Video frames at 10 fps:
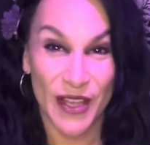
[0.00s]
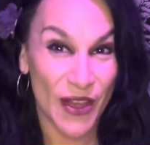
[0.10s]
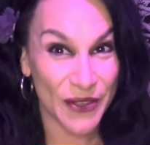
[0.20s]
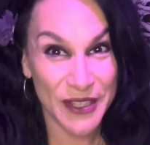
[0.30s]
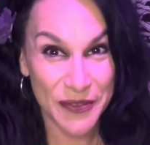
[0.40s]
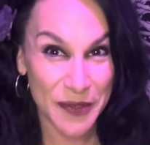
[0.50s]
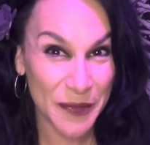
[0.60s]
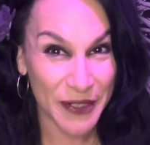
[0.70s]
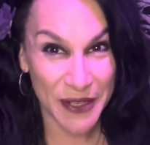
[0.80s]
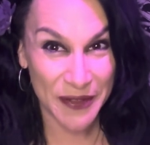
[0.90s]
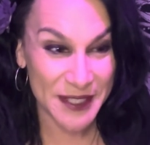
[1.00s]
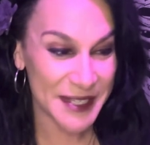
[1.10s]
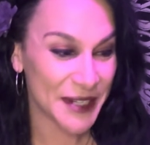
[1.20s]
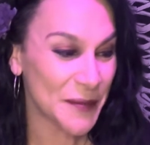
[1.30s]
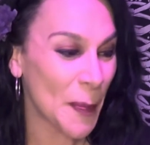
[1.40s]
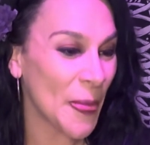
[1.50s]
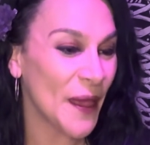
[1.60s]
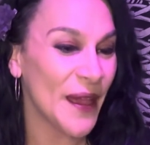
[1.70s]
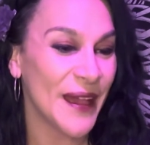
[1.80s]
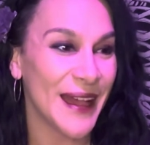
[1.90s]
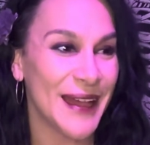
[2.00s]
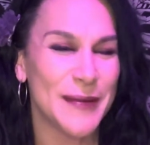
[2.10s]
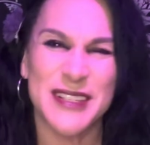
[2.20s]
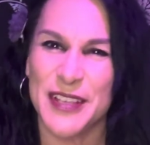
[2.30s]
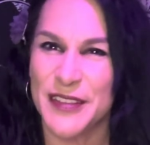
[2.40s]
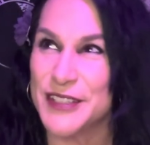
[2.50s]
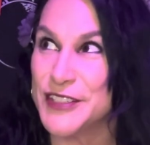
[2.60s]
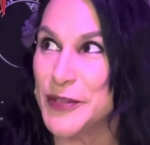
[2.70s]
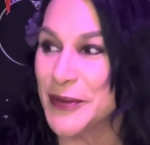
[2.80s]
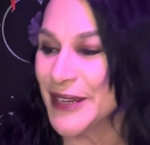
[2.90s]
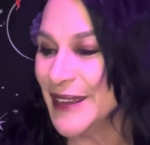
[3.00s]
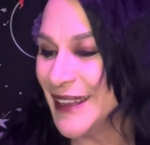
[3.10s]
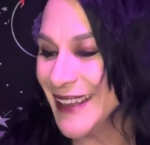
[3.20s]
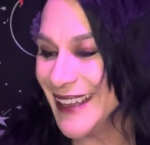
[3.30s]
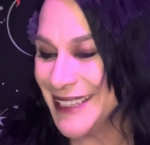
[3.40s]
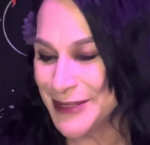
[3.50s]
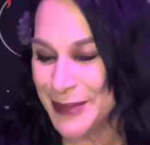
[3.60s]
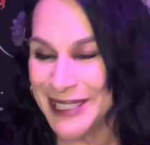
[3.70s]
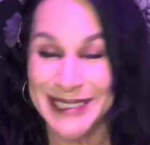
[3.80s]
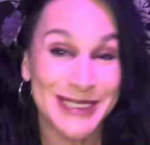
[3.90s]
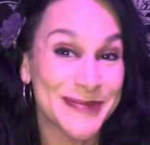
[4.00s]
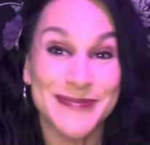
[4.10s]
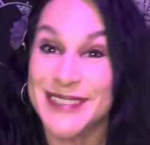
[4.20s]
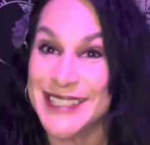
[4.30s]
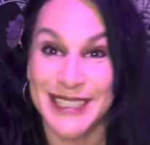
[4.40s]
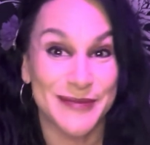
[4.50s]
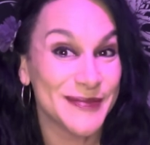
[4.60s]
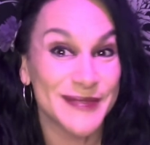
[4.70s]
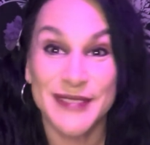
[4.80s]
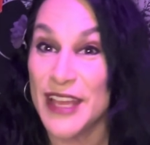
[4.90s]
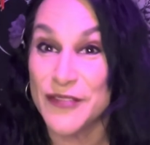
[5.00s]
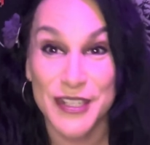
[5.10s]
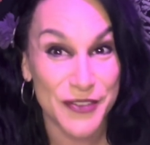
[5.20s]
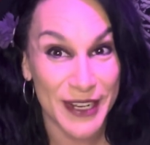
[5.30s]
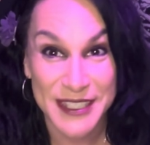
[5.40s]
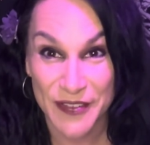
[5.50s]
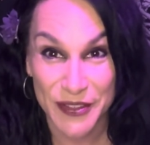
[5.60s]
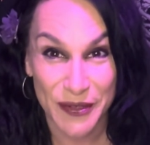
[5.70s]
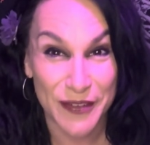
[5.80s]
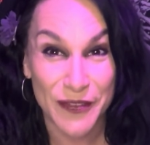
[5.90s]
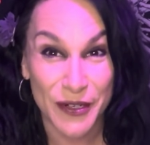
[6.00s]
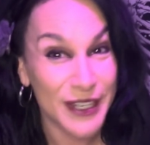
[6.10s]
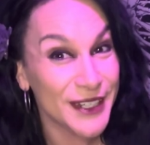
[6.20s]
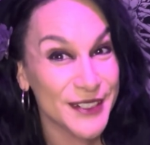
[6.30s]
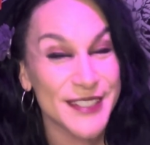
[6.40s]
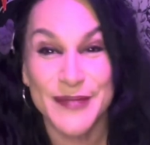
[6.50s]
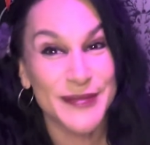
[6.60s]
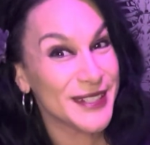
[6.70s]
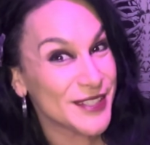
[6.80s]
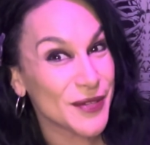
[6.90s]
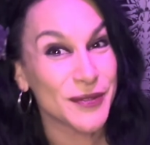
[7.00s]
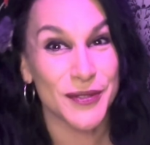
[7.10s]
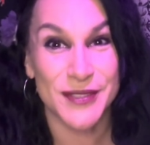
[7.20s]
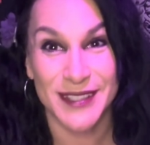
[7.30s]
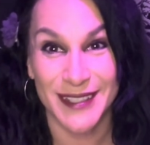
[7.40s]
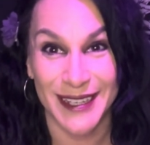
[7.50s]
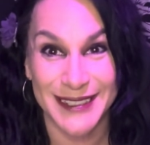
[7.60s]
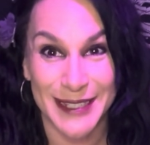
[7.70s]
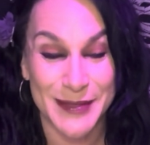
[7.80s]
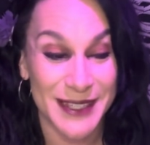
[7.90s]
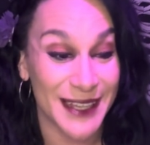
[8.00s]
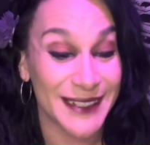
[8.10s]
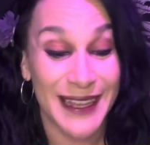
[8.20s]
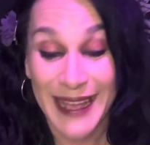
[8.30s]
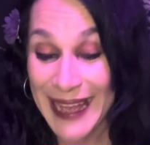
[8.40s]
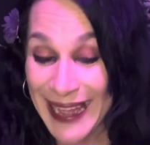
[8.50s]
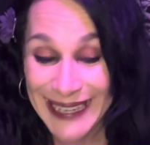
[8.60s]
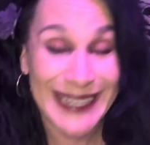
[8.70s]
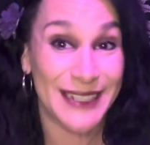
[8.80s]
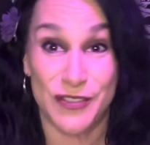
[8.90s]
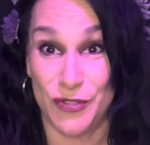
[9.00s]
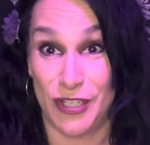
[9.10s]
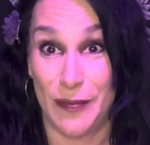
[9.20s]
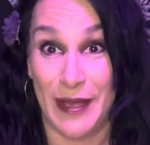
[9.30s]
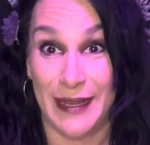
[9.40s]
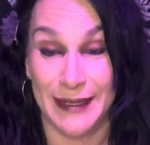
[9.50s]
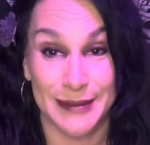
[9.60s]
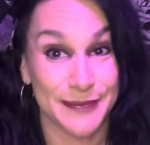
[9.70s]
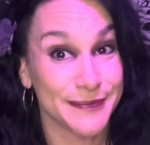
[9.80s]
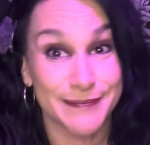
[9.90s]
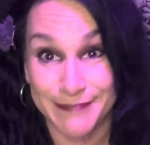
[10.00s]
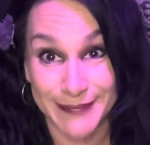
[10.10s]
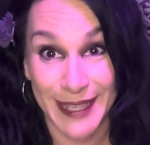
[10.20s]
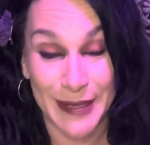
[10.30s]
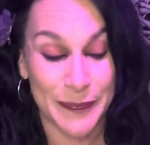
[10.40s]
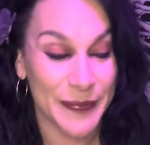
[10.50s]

Only 3 more to go this year. Actually, I think it's 2 more. Listen, it retrogrades every 3 to 4 years. It's so close to the goddamn sun. I can't do shit about it. Okay.